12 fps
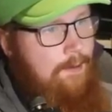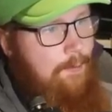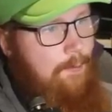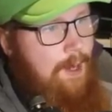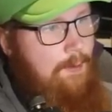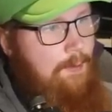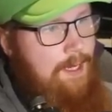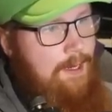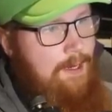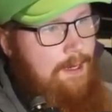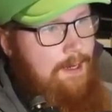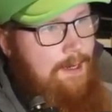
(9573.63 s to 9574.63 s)

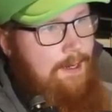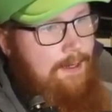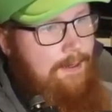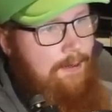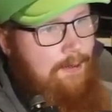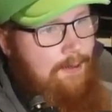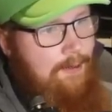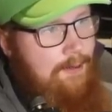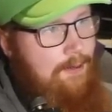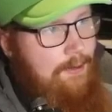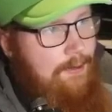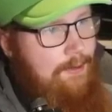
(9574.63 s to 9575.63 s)
Wowie! Ho
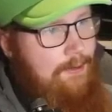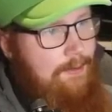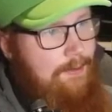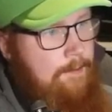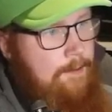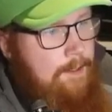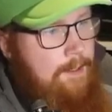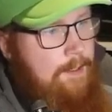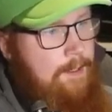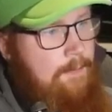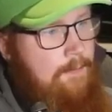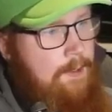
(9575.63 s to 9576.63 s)
ho! Did I
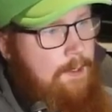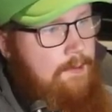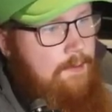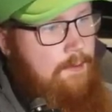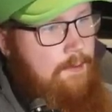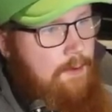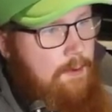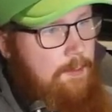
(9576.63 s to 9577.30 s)
give you guys a star